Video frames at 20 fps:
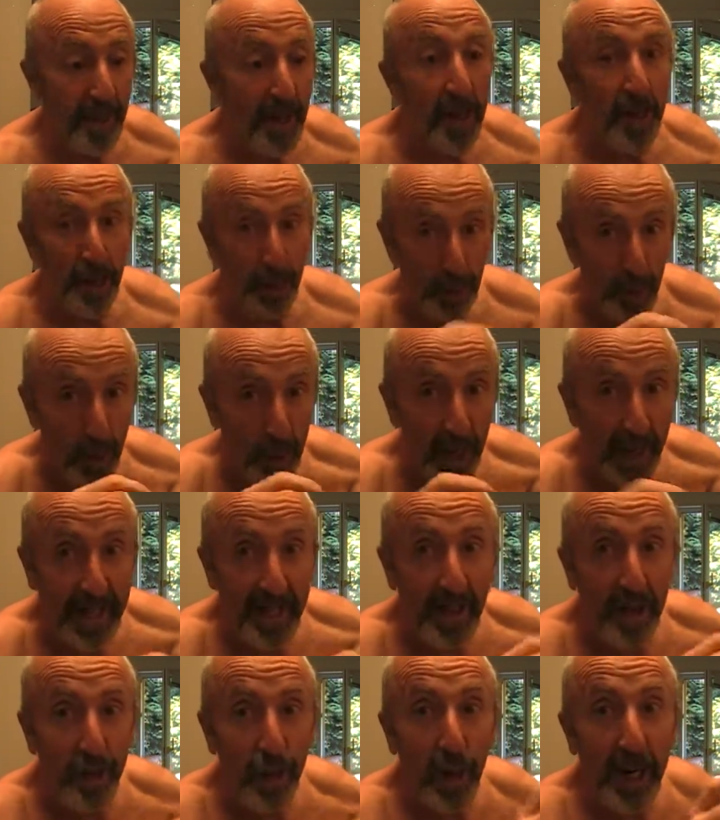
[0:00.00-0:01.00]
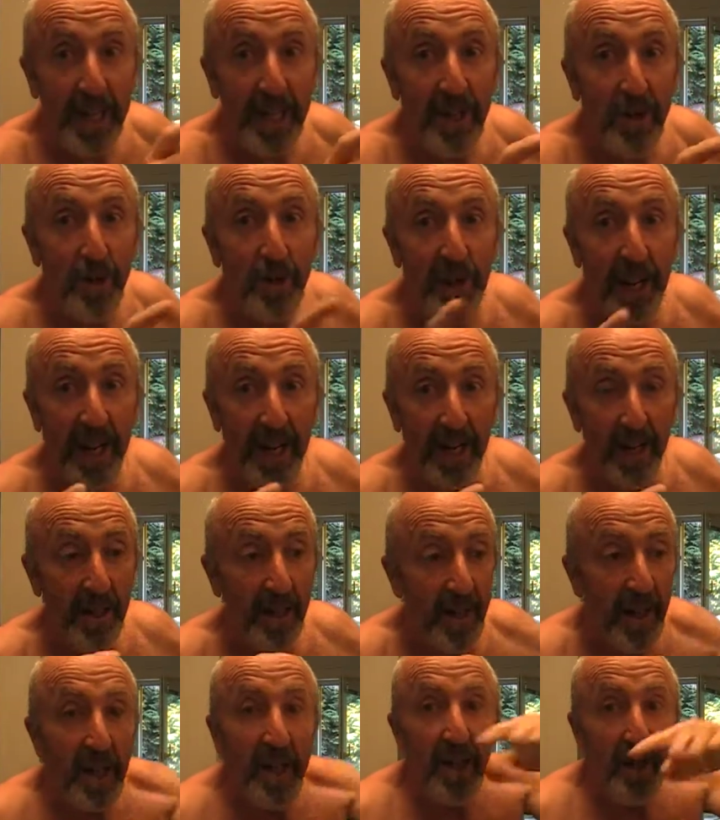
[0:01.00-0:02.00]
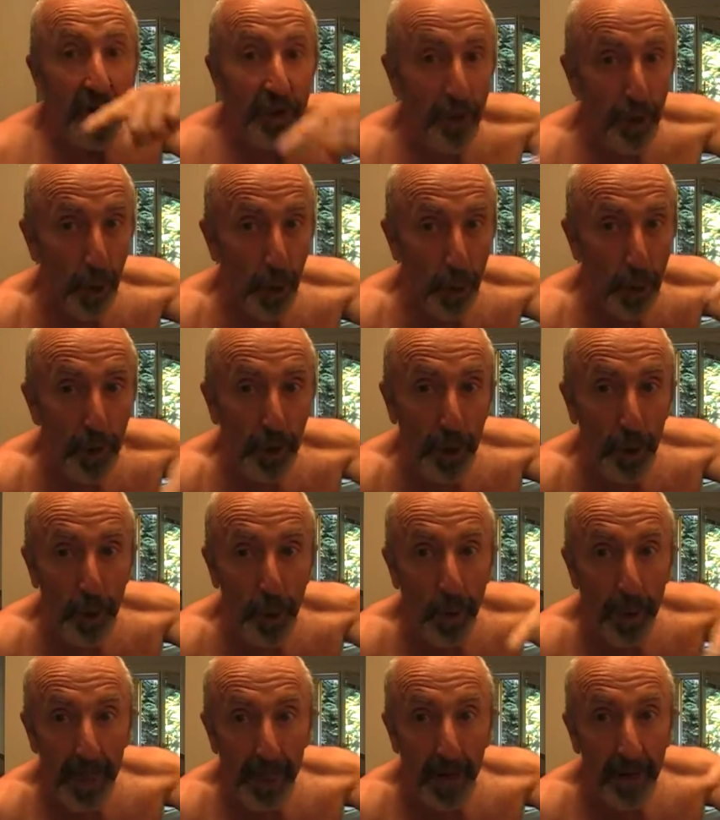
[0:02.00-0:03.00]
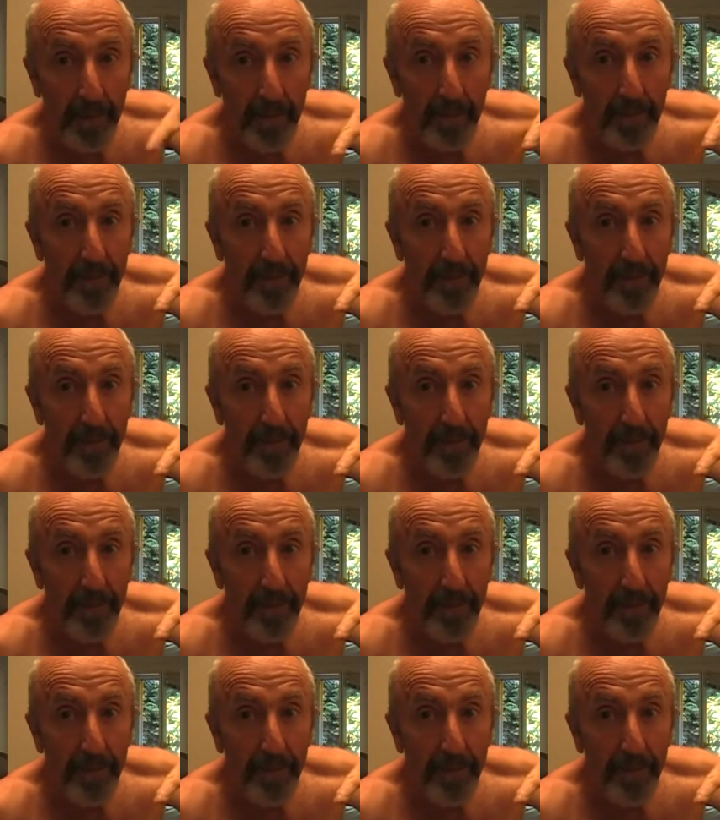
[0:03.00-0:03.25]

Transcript: you don't like that drying out thing, don't do it